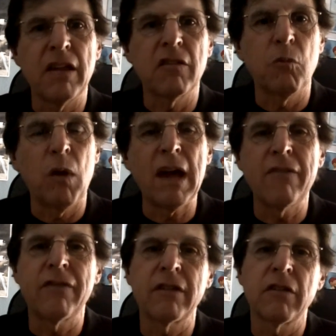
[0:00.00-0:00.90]
his
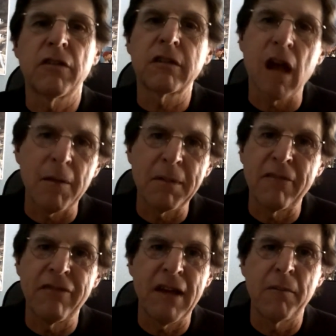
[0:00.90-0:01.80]
wife, and to the
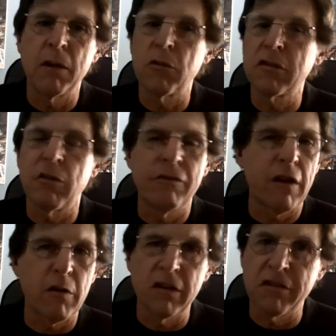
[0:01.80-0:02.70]
Tapia family. We're so
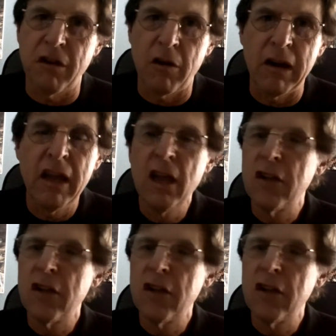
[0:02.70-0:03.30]
very sorry.